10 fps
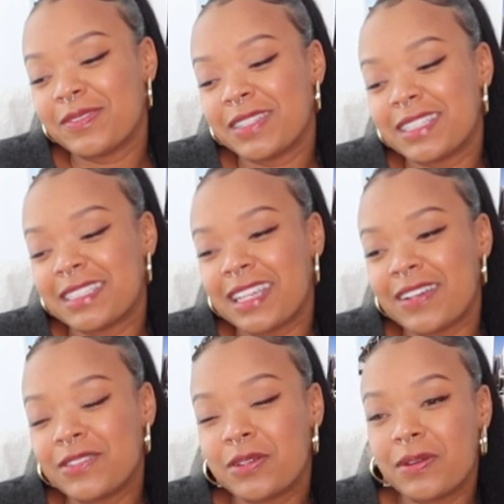because
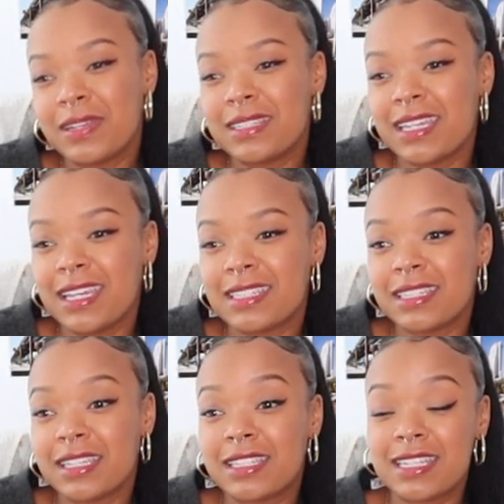i was going on dates
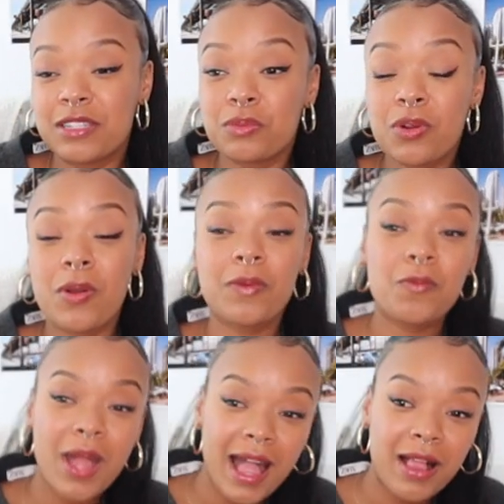and like the dates were
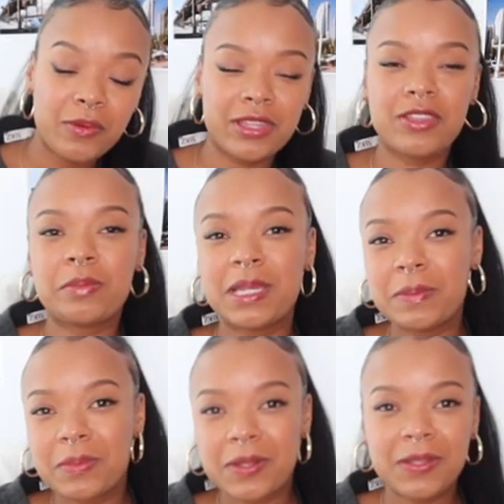going well with other
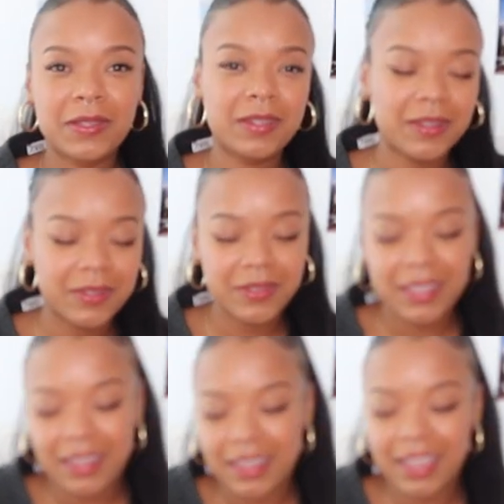people you know
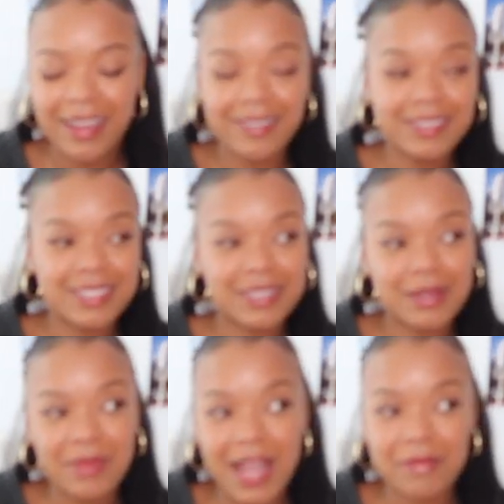and then like i was just in
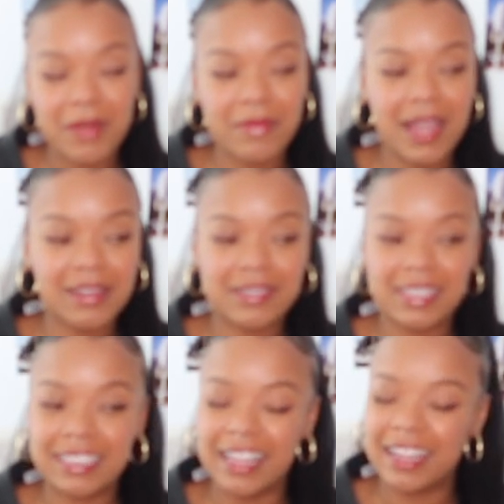the back of my mind i was
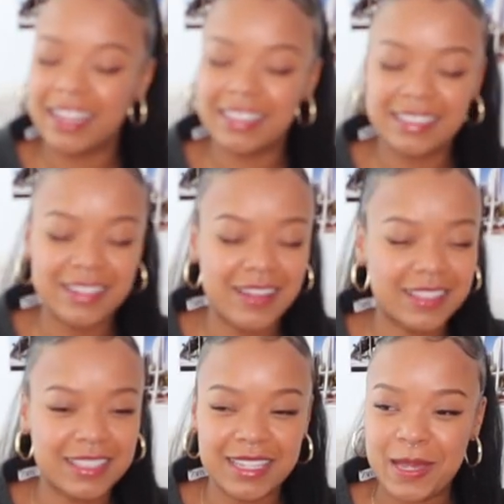like ah, not
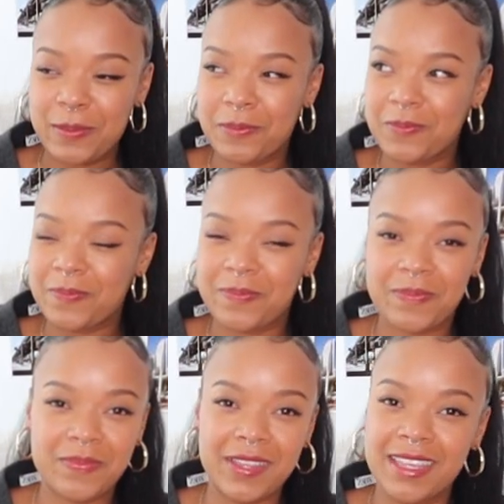the same.
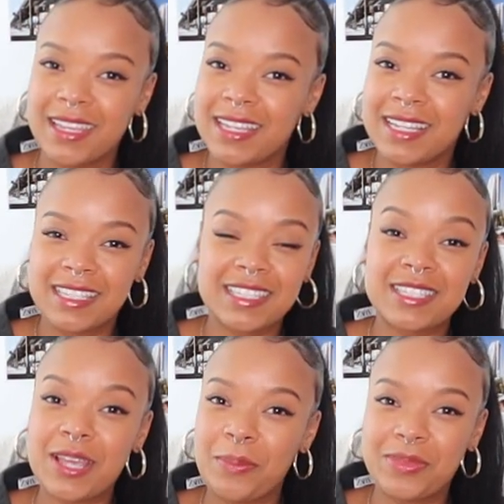
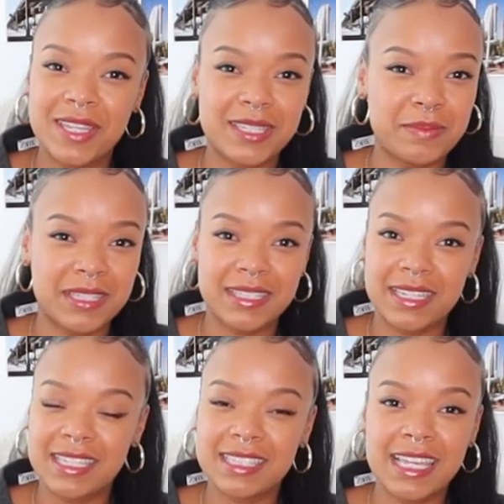Something's
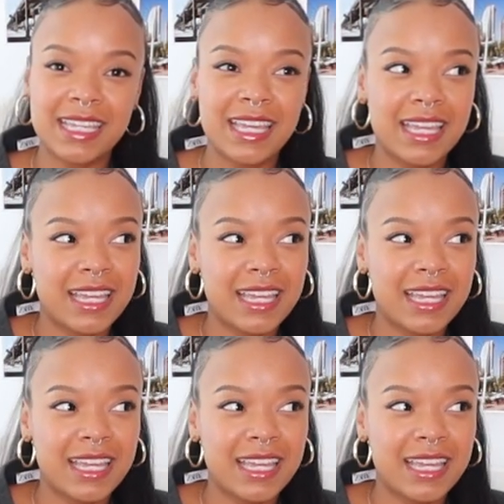missing. It's like,